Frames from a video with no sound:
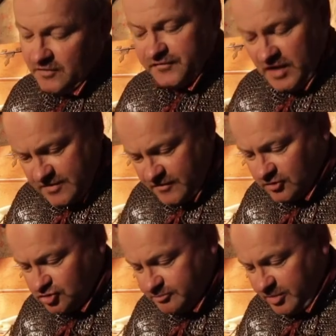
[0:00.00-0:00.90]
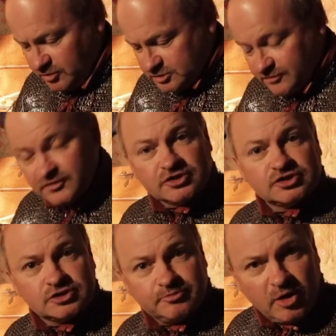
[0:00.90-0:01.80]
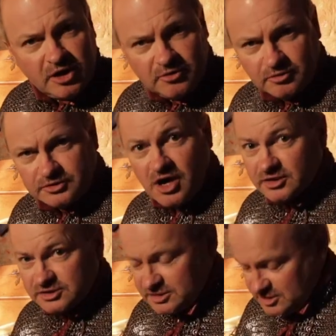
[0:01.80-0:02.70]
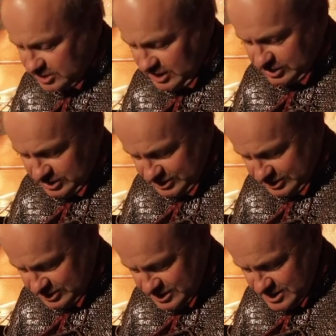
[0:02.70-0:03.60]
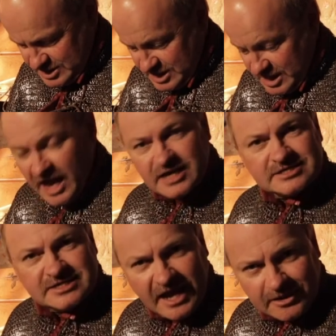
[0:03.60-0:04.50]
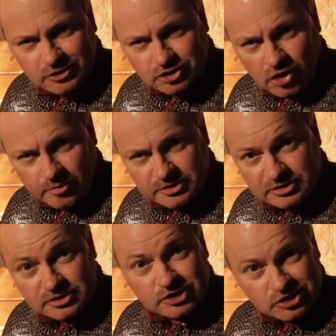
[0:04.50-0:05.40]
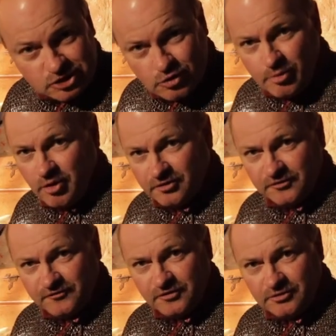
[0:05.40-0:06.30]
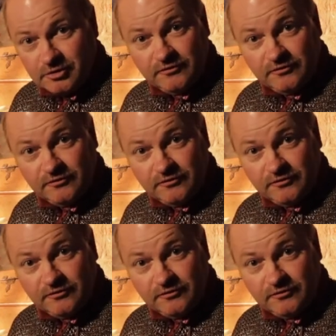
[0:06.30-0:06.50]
500 bolts for the springald, our siege engines, and caltrops to strew upon the floor.